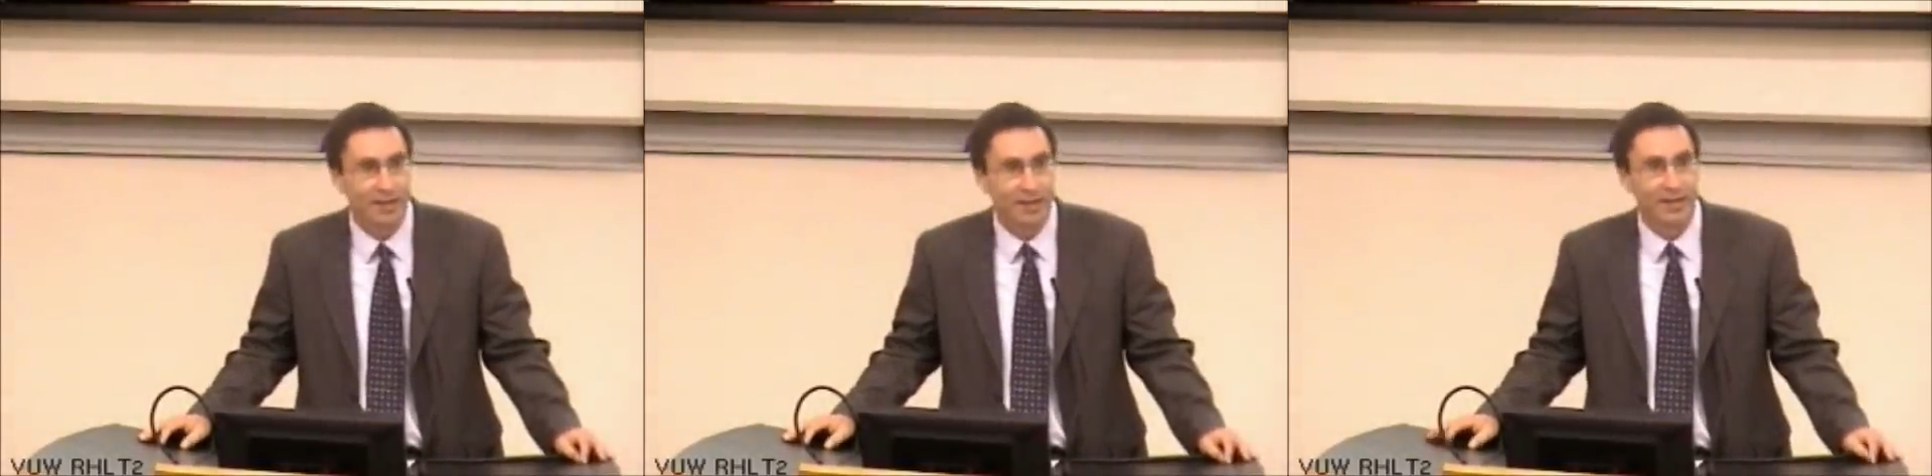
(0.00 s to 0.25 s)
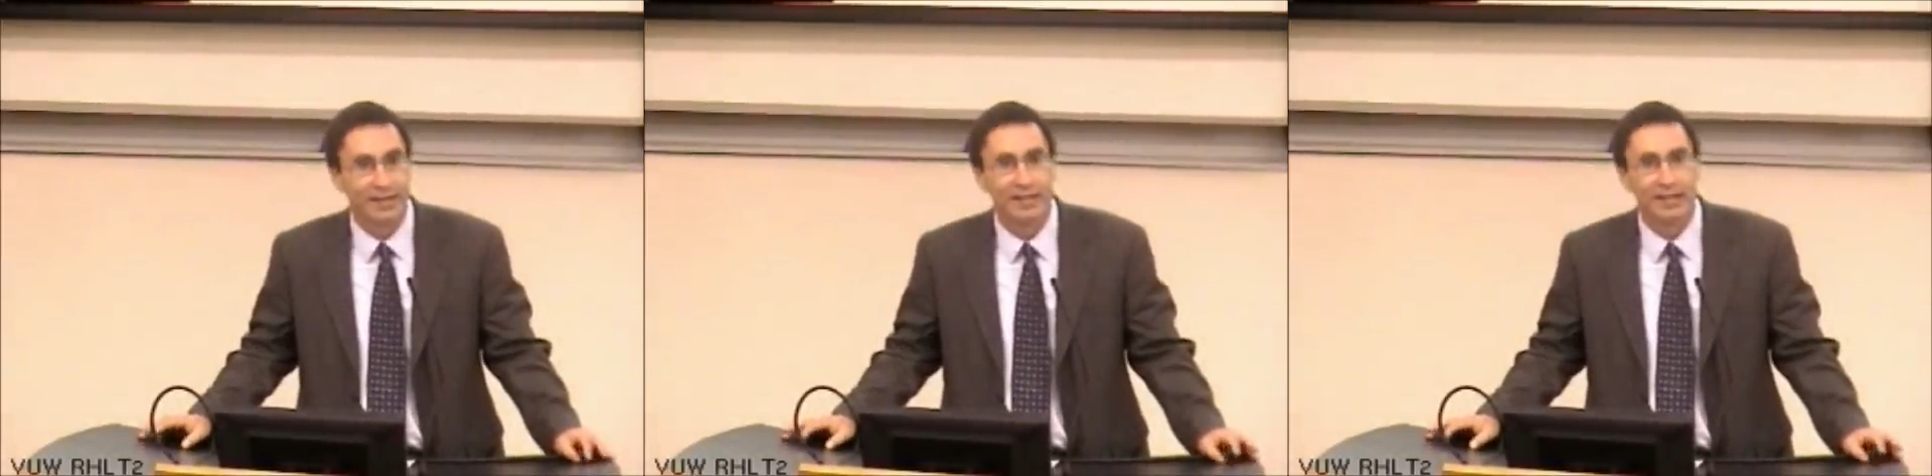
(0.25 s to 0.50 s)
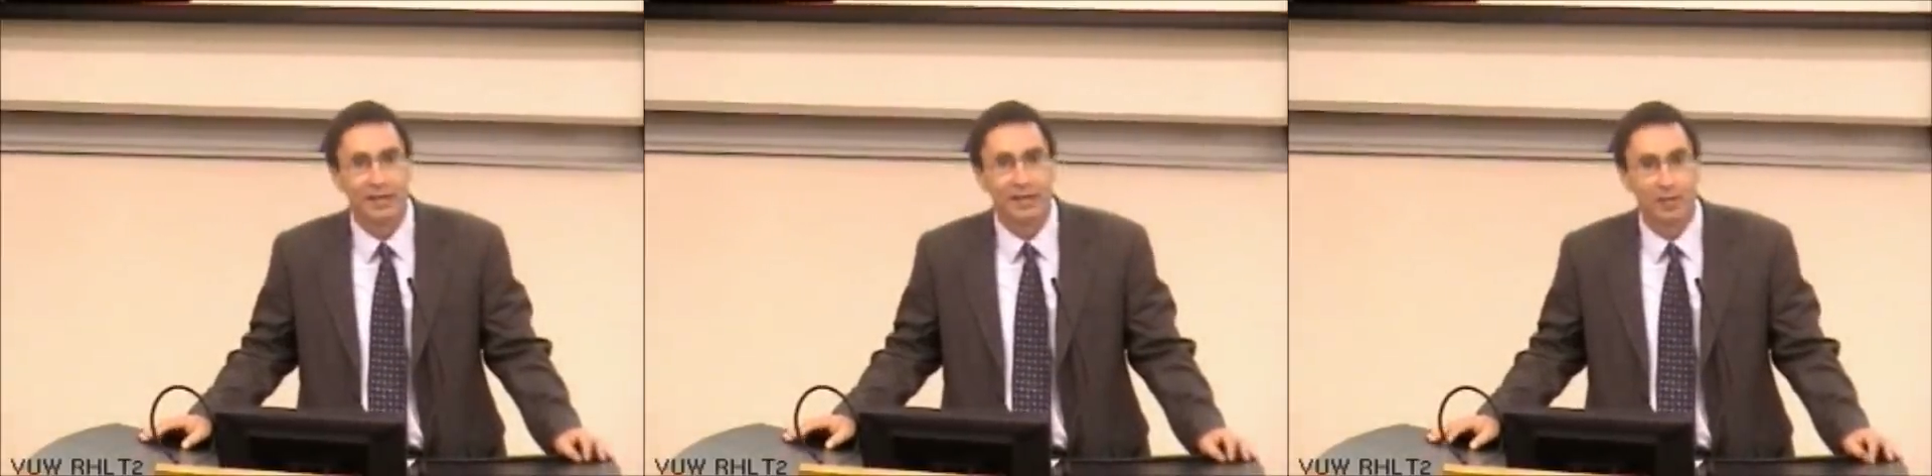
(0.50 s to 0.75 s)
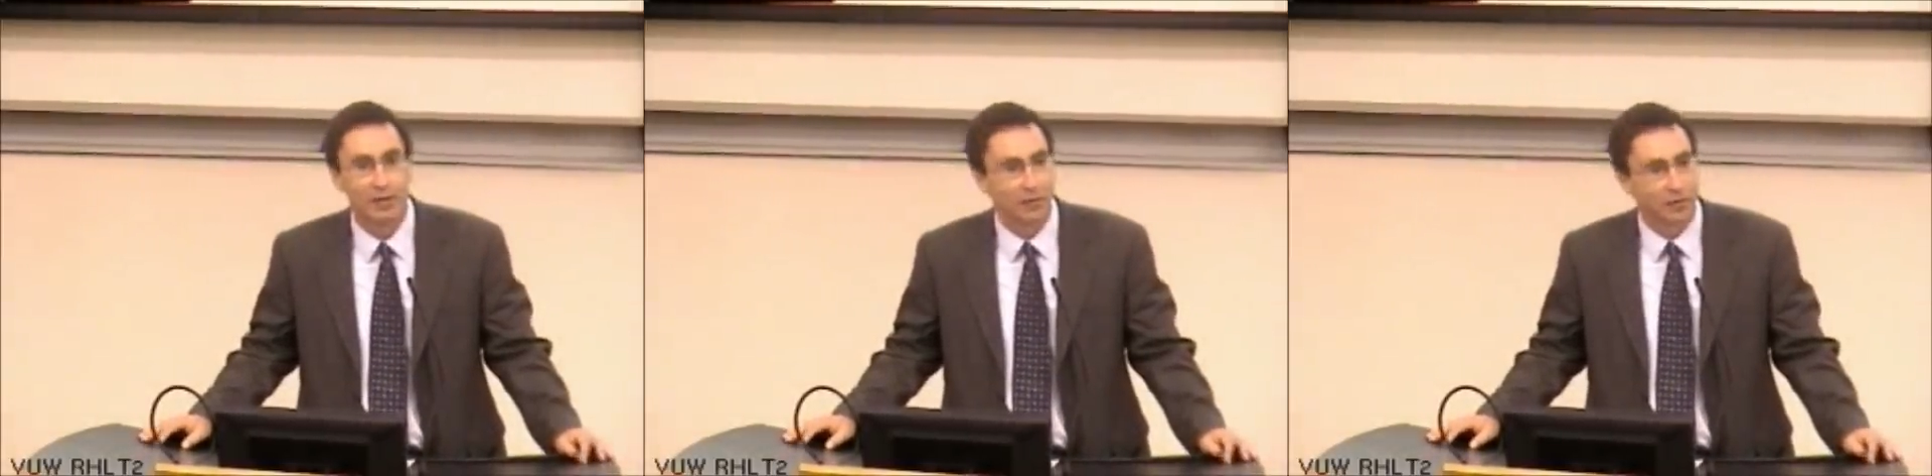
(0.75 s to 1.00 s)

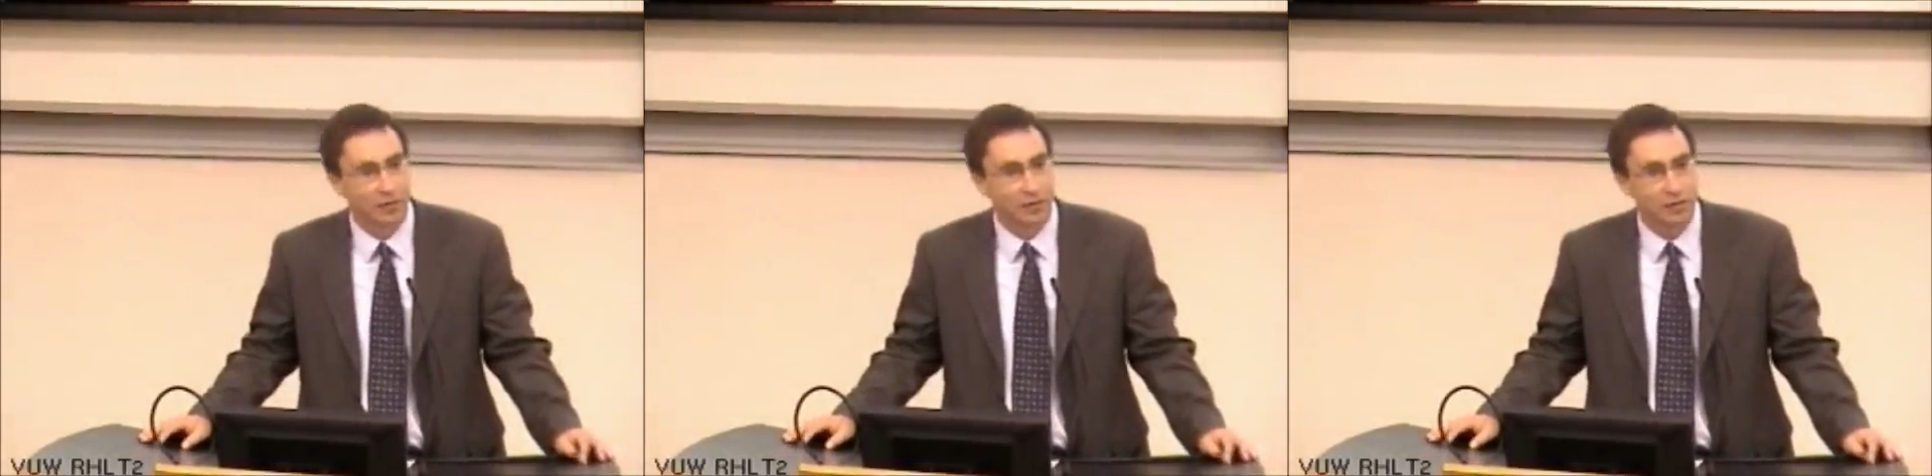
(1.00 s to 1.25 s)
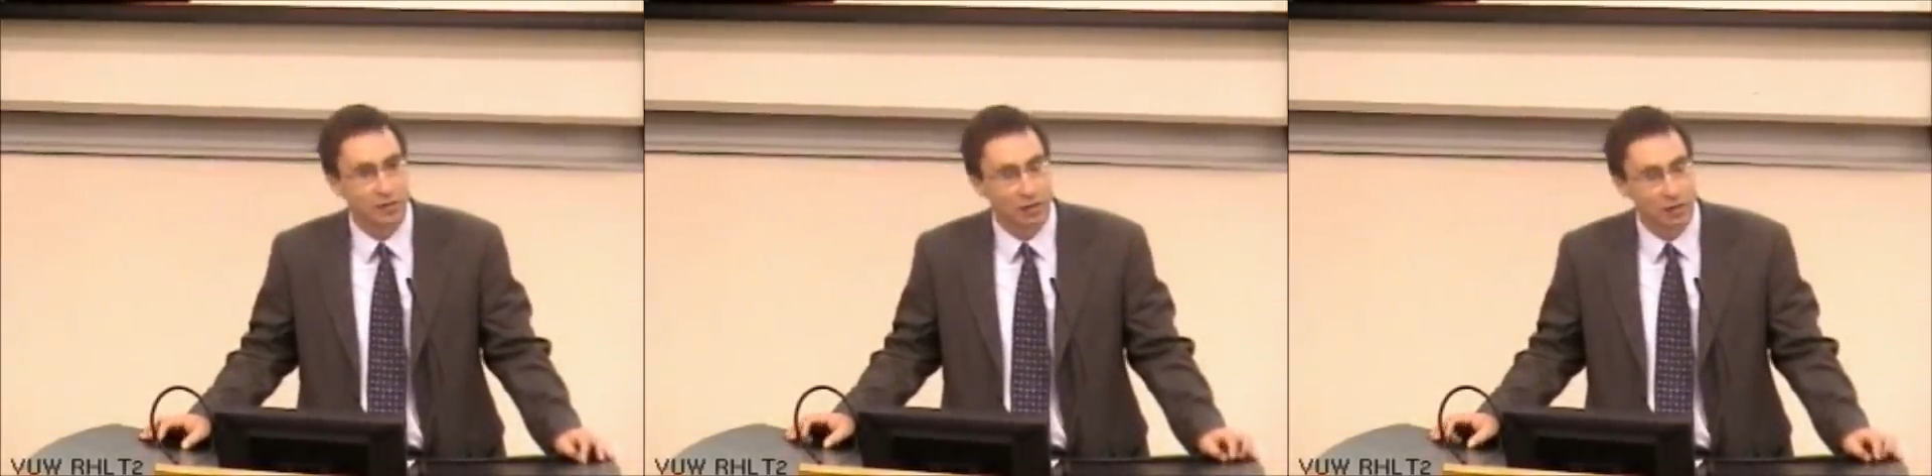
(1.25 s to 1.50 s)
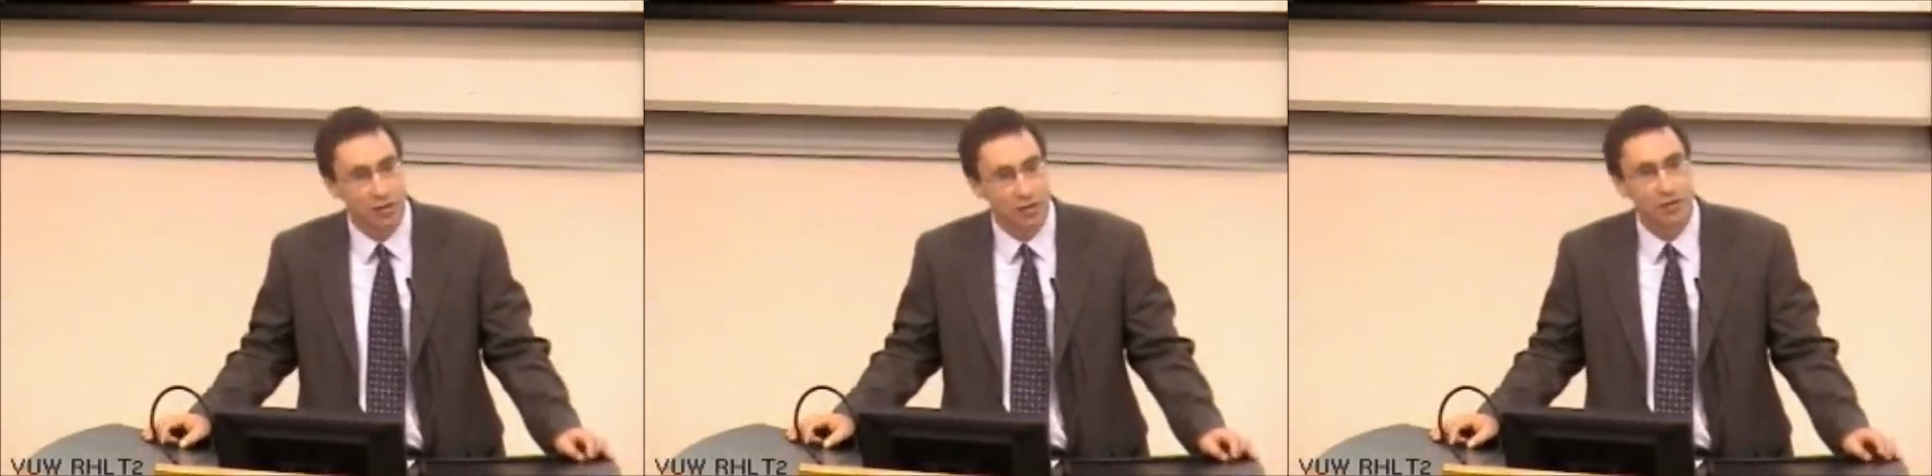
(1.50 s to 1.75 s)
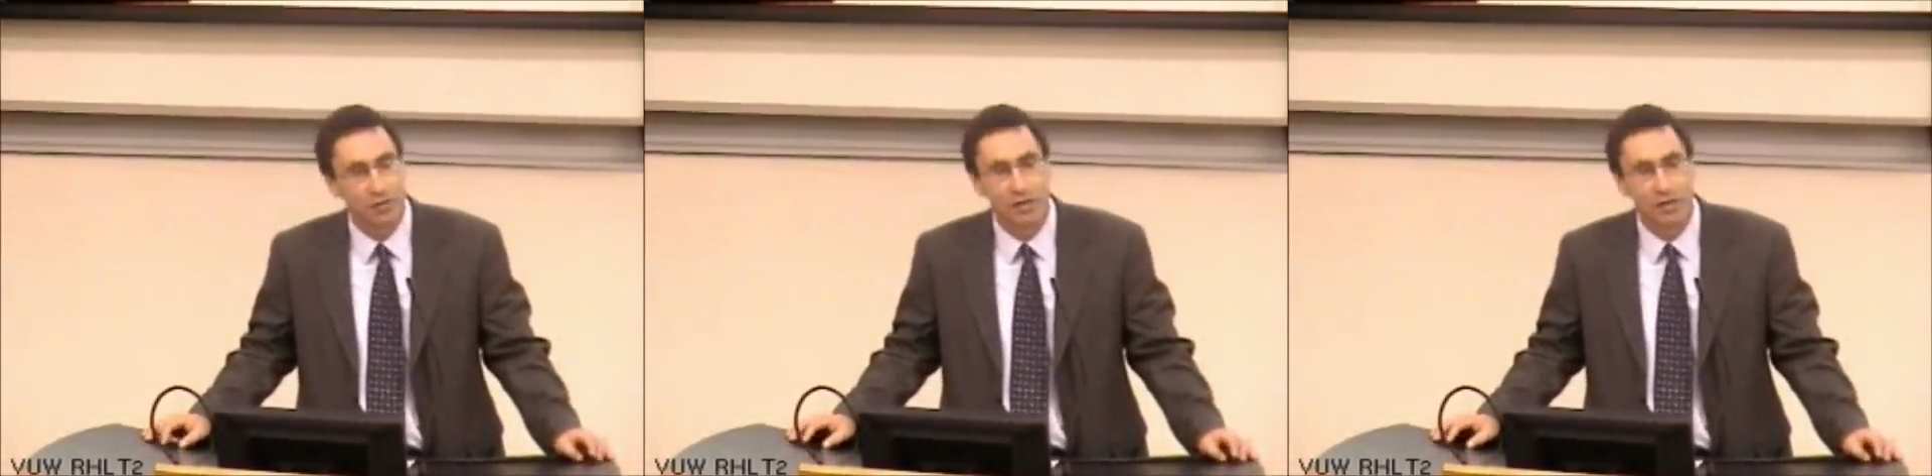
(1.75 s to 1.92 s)
If you're in Chicago,